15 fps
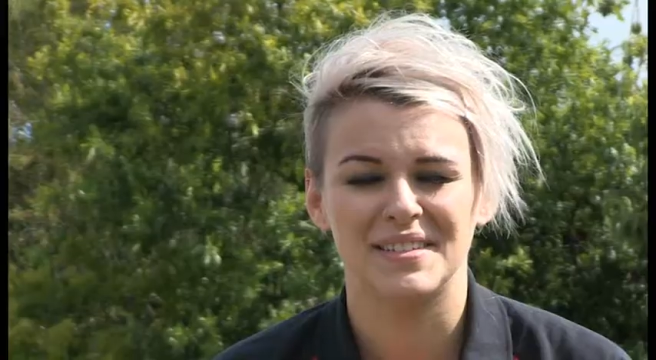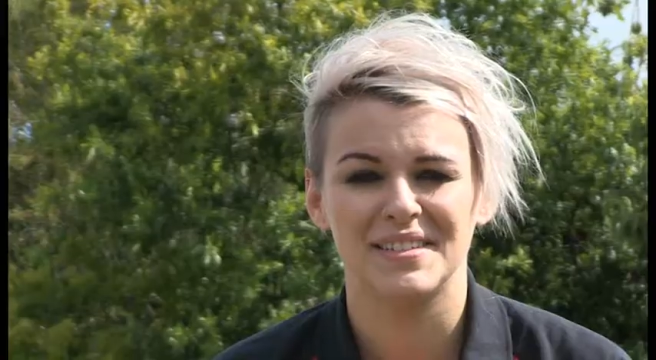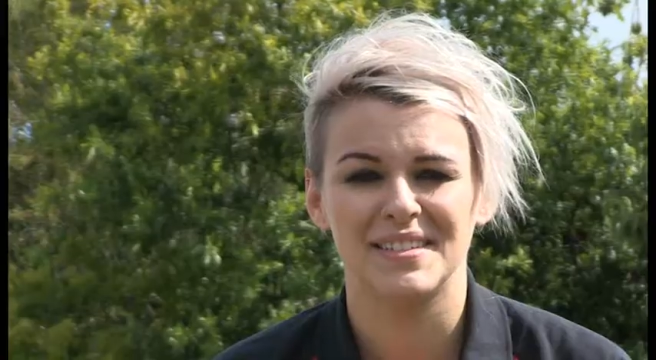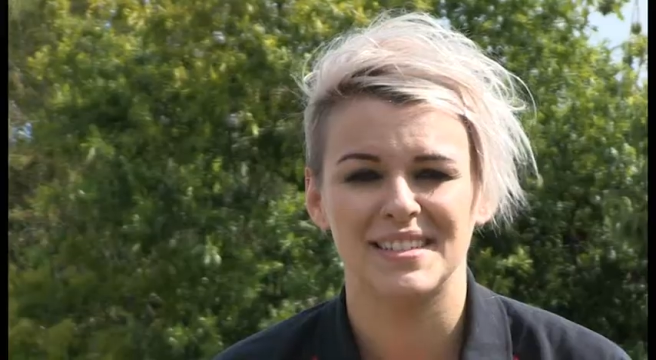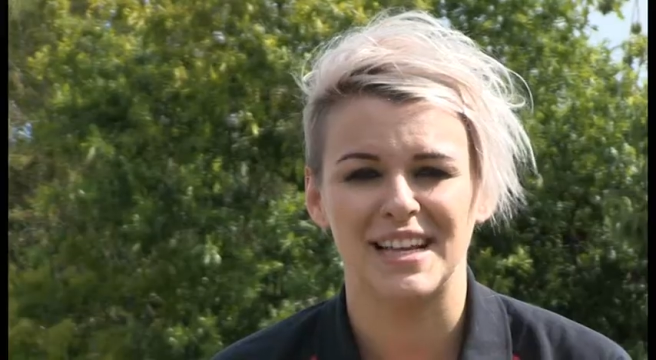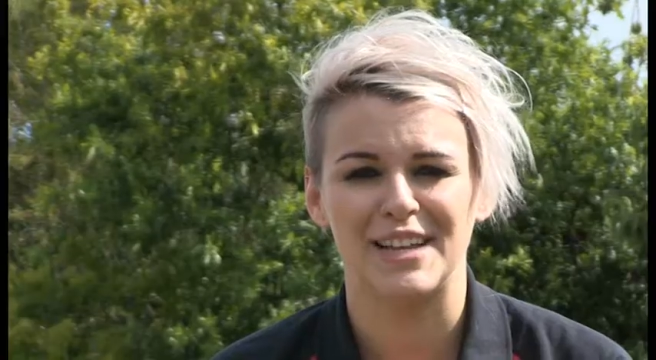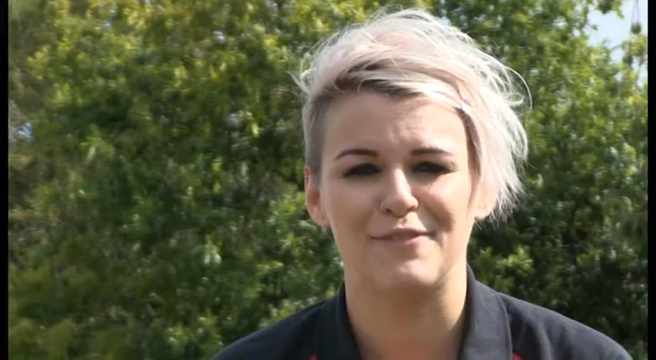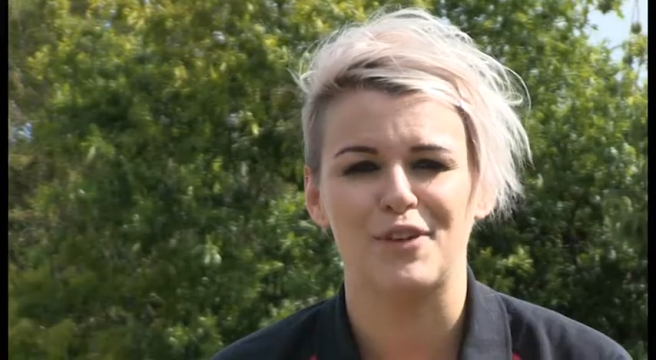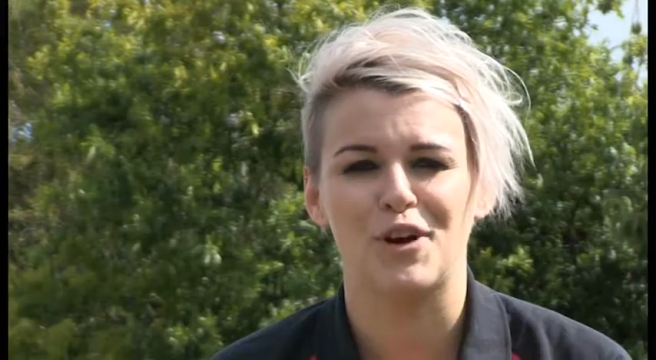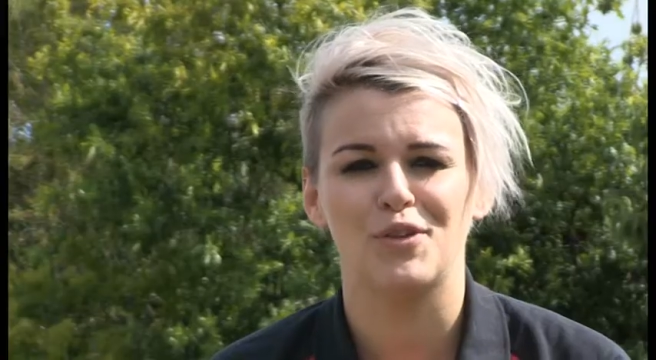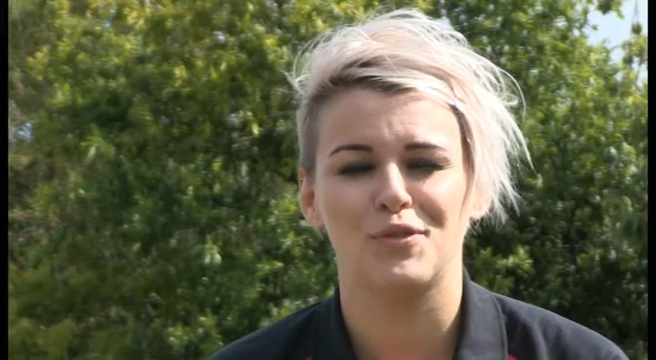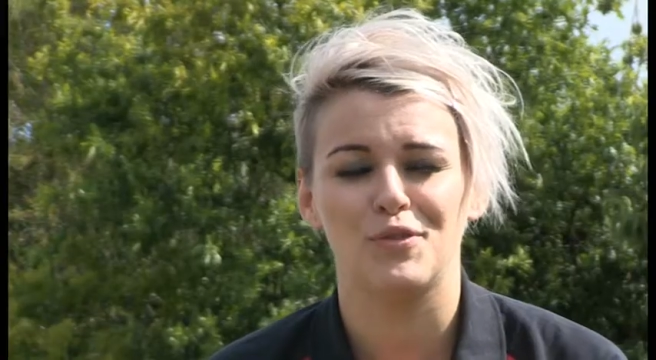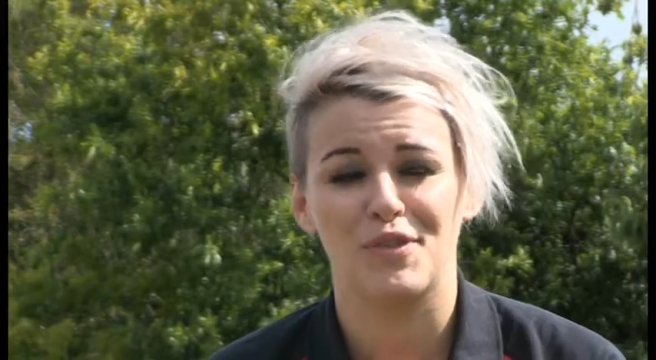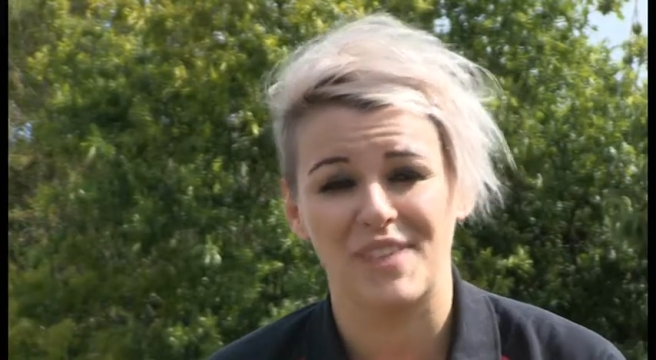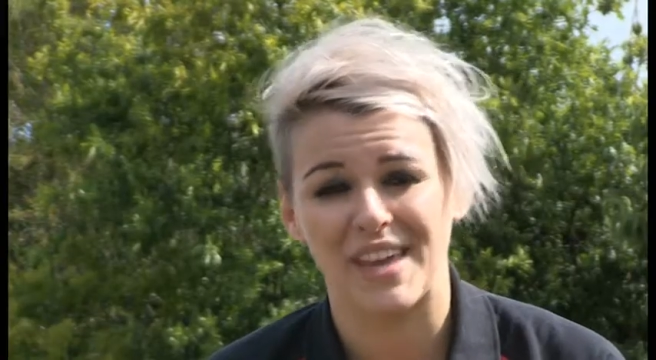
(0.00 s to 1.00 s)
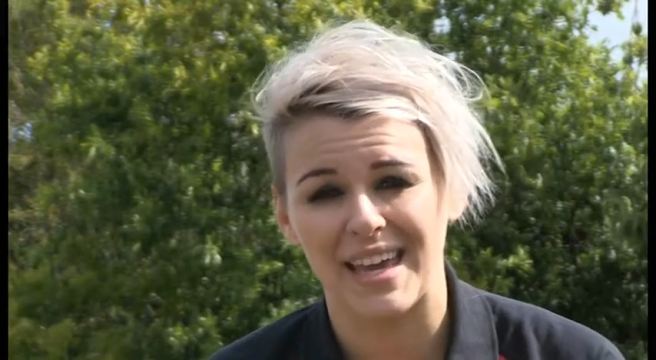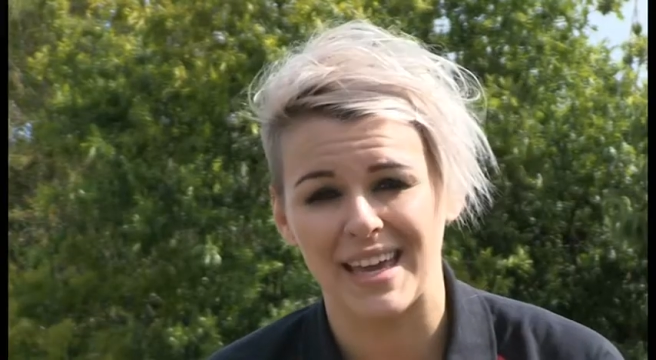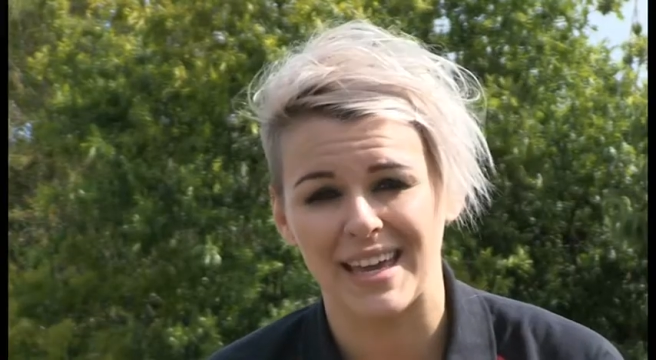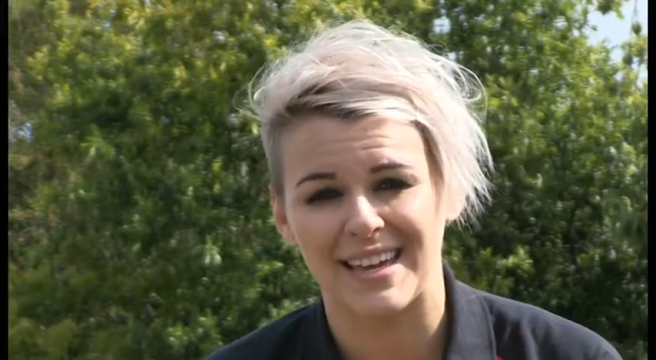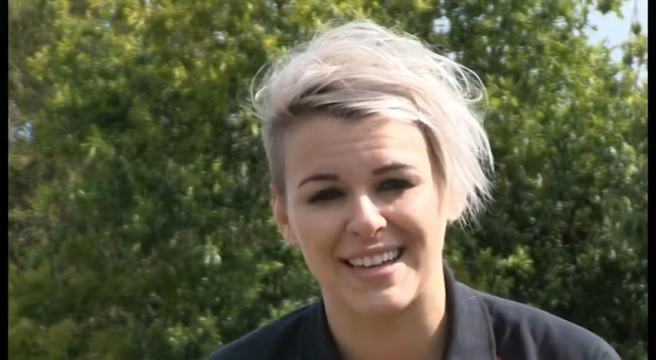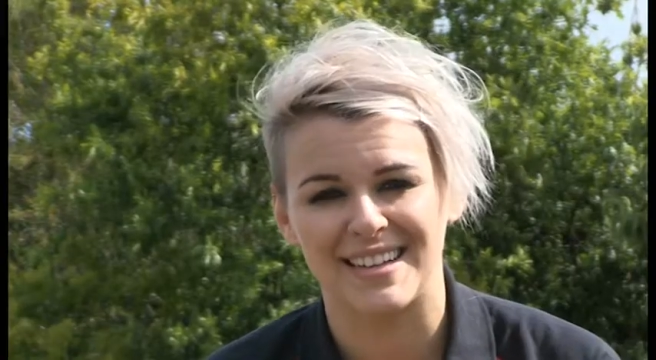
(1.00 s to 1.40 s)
been still involved with it,